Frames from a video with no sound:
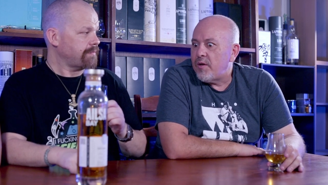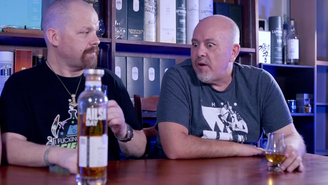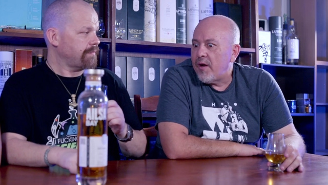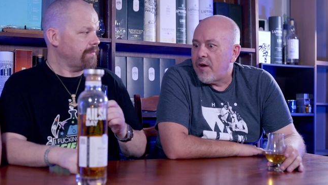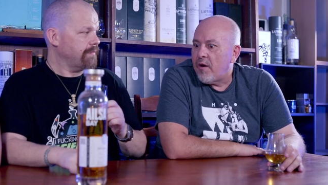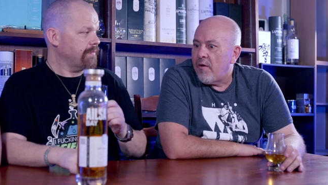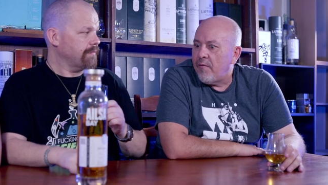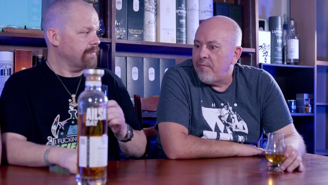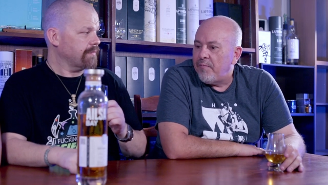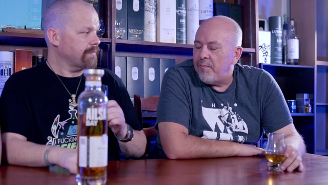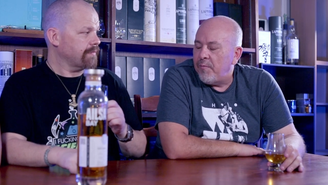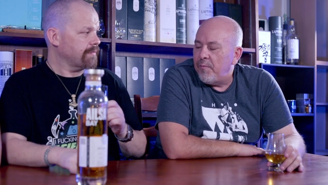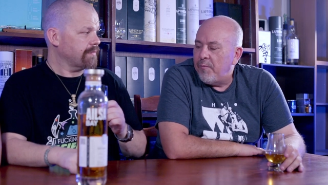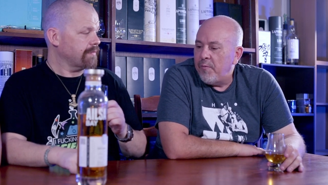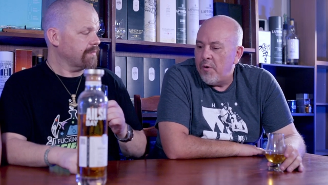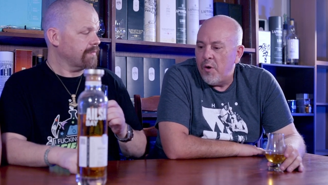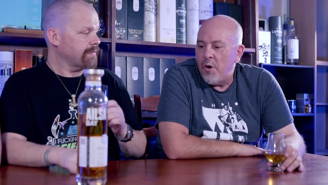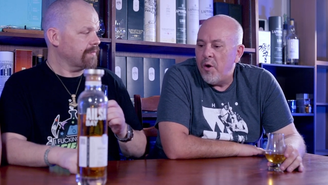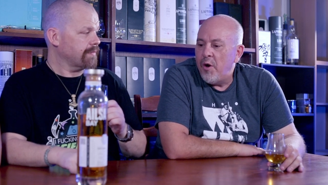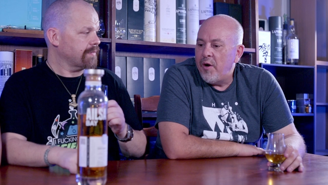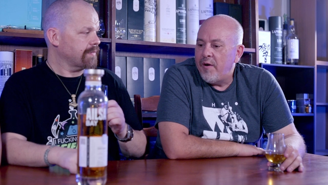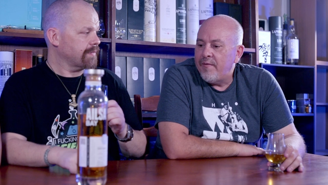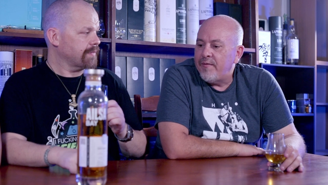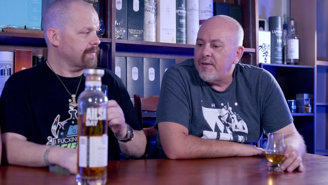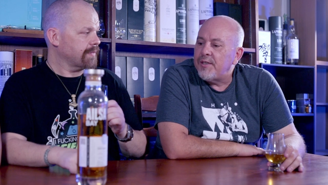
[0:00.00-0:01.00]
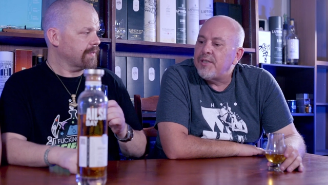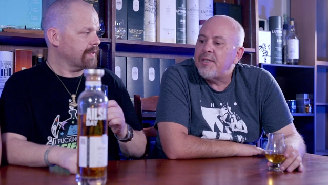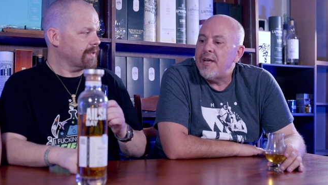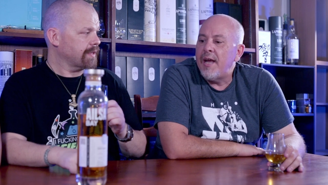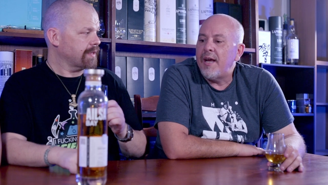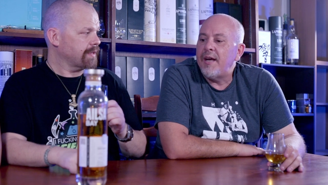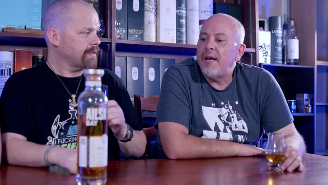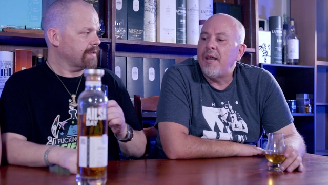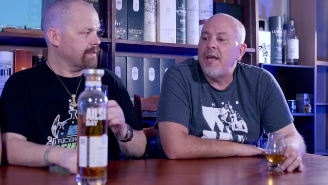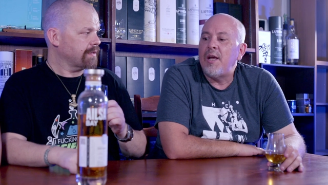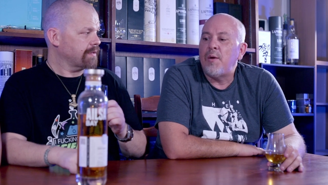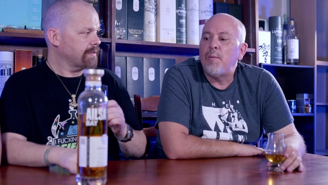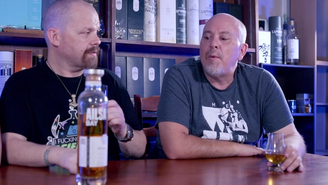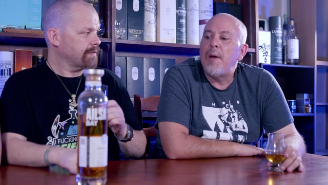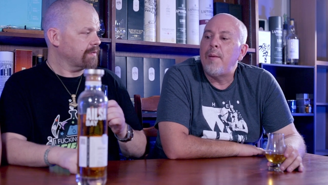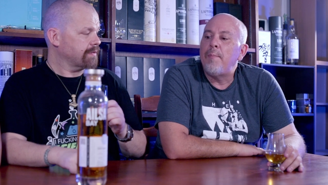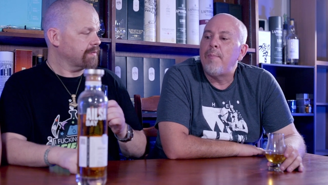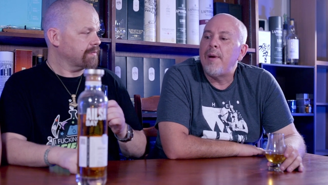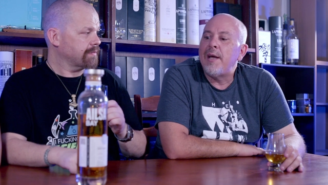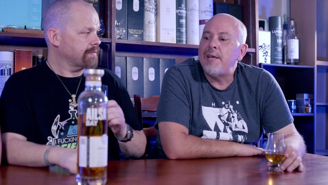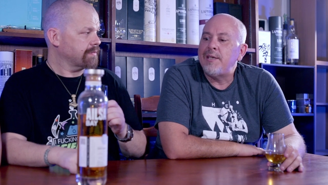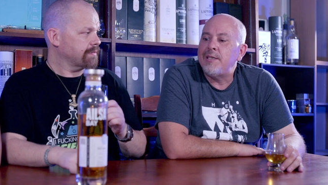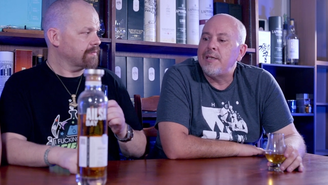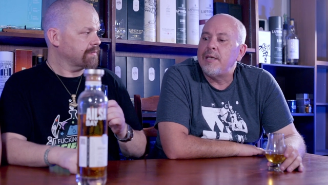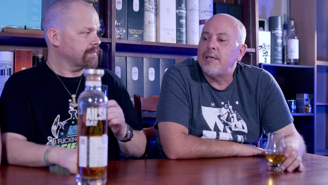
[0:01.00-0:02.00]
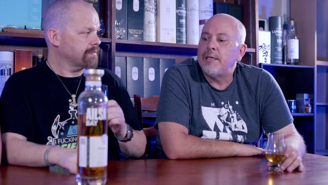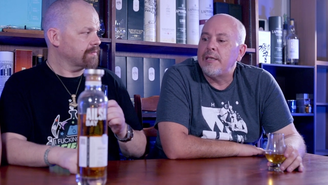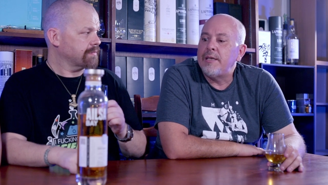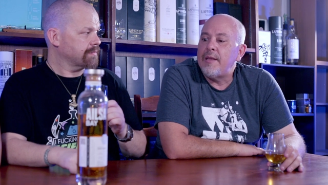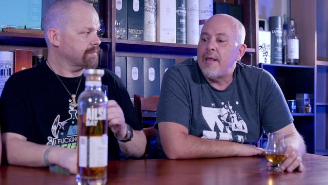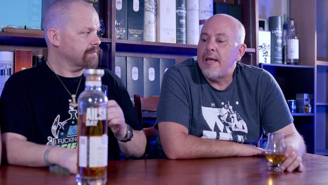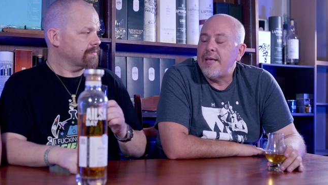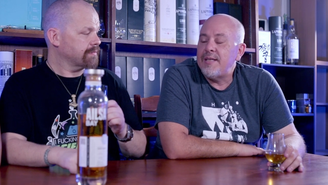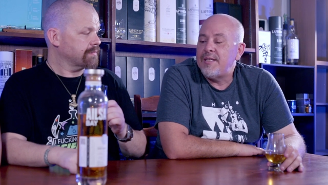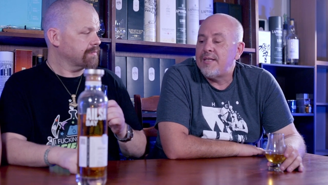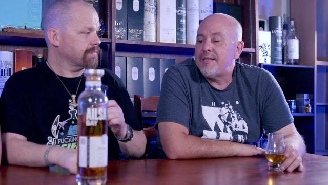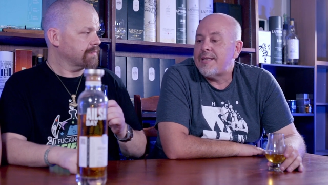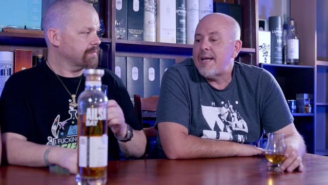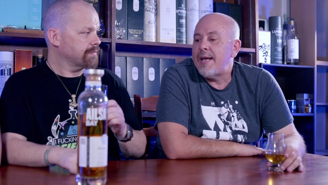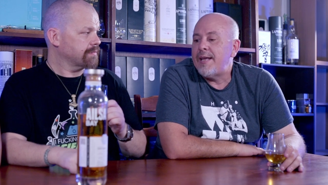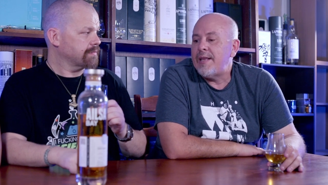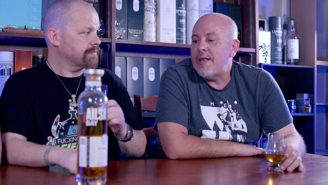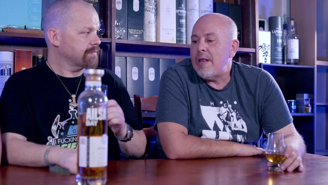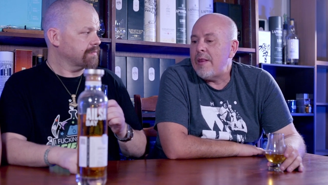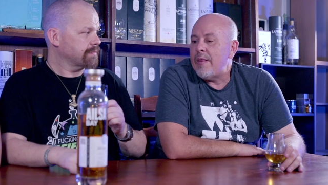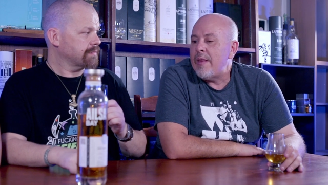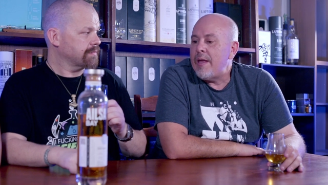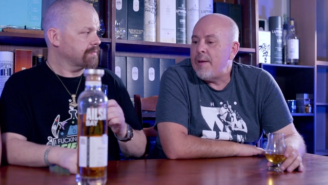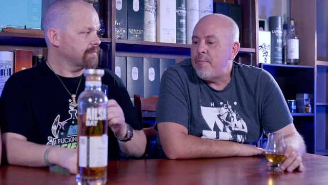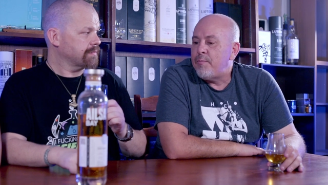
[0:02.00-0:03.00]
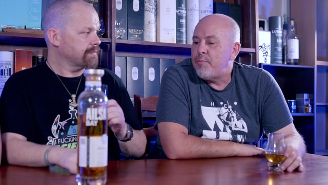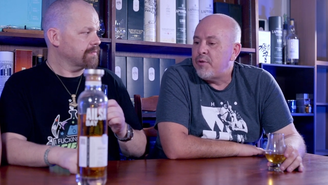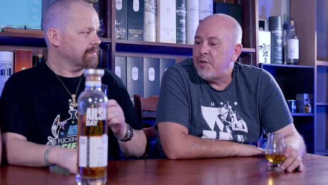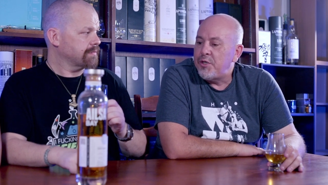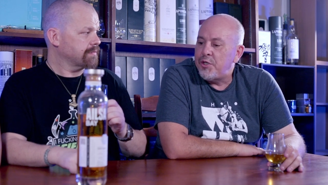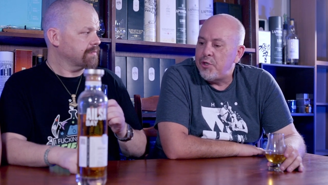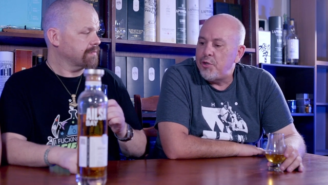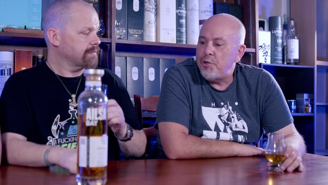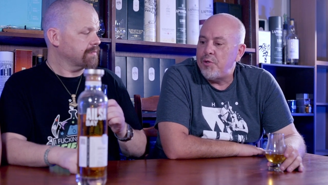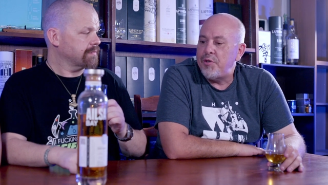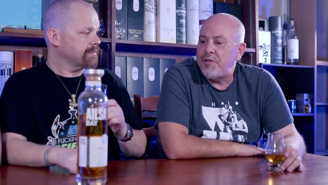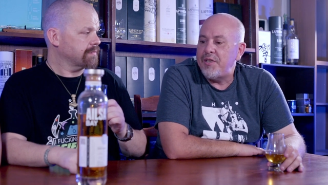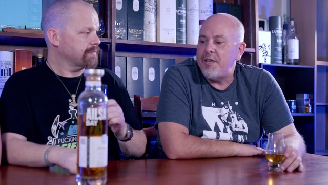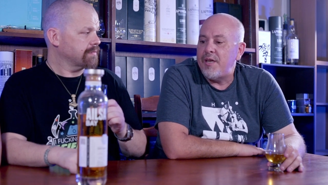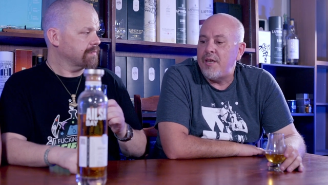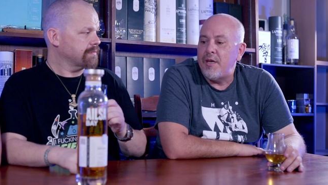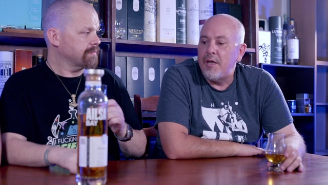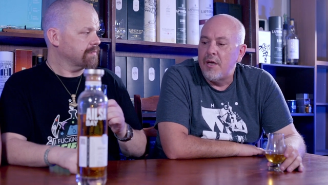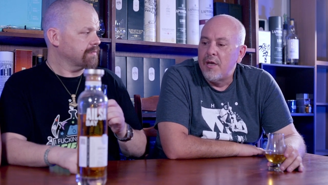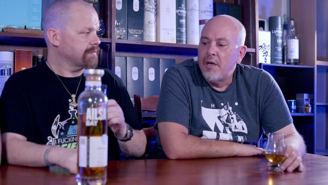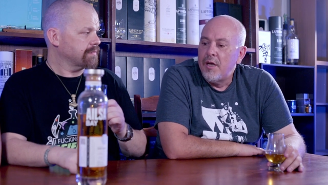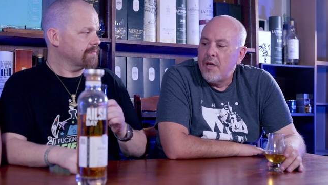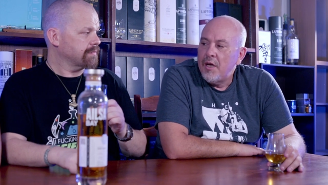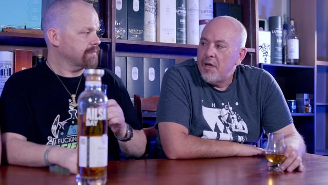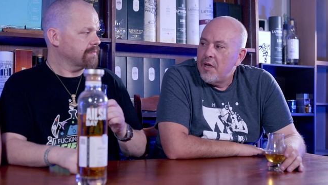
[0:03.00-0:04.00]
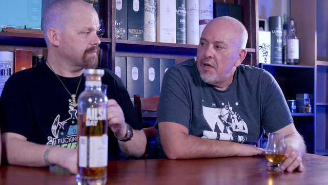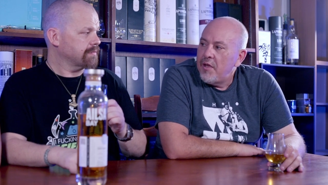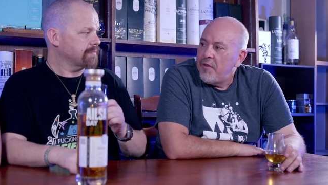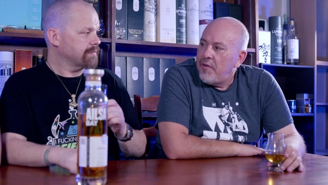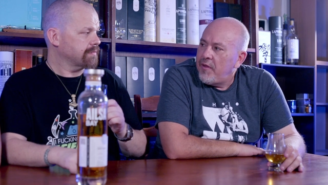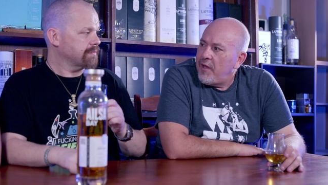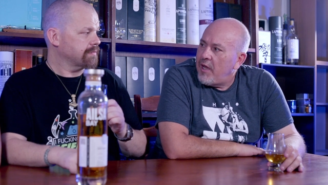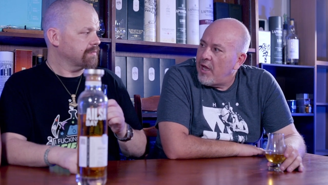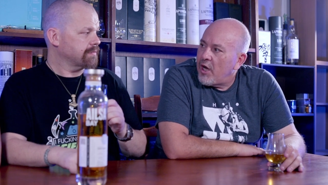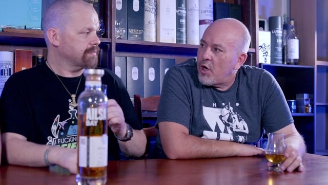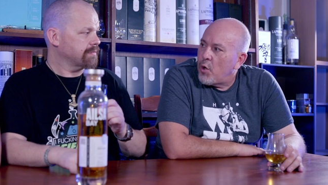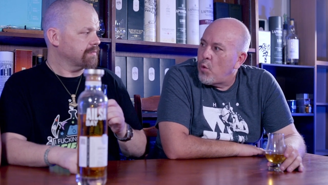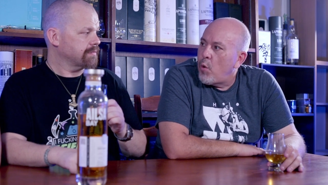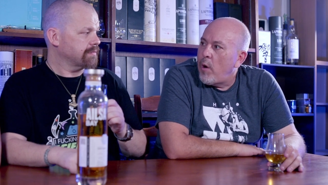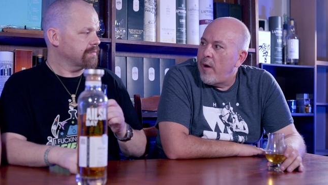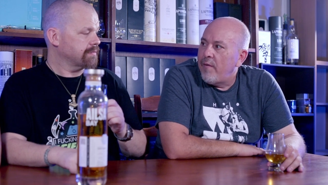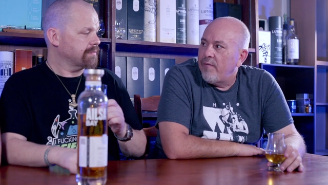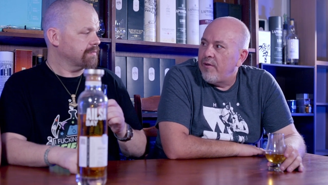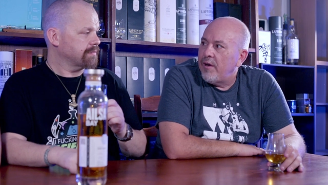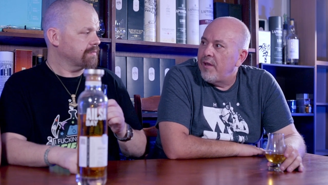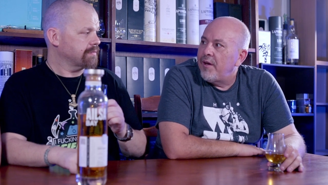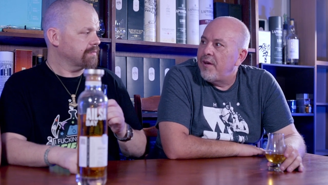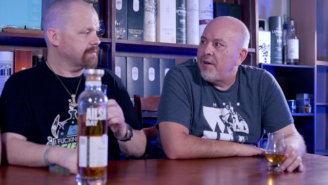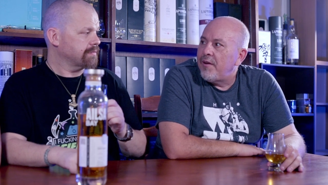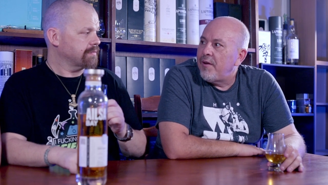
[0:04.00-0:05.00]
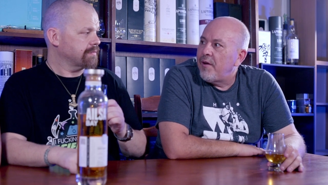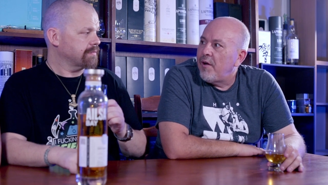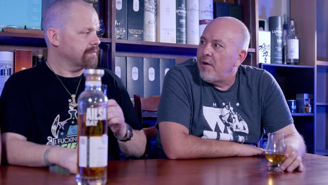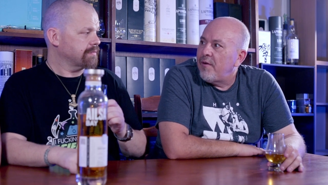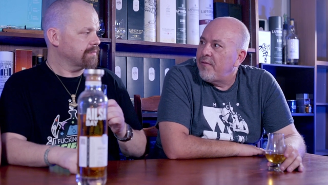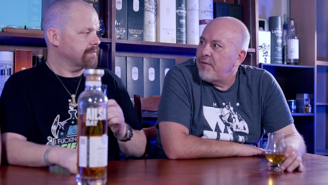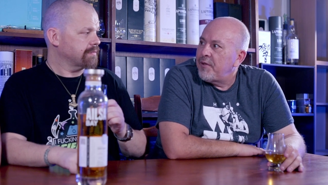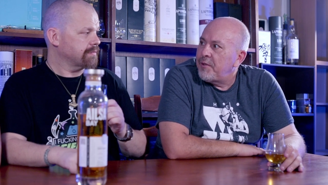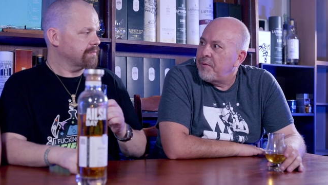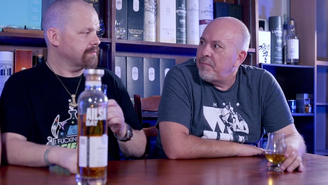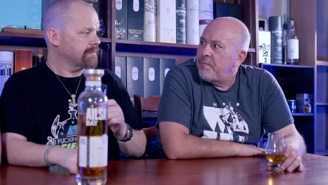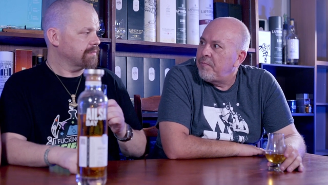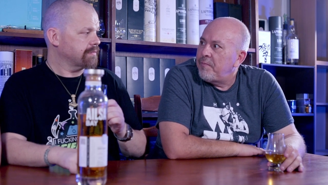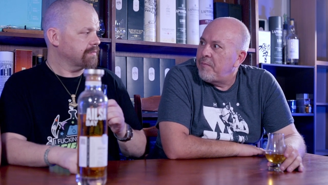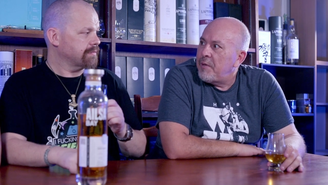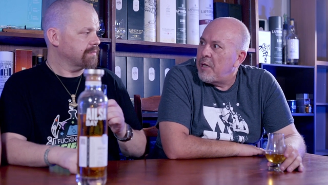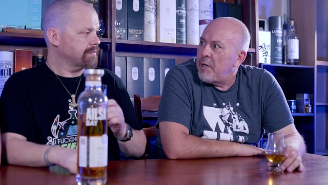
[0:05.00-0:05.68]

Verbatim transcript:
Speaker 1: Like I've heard of a technique where basically they say that they're producing the equivalent of an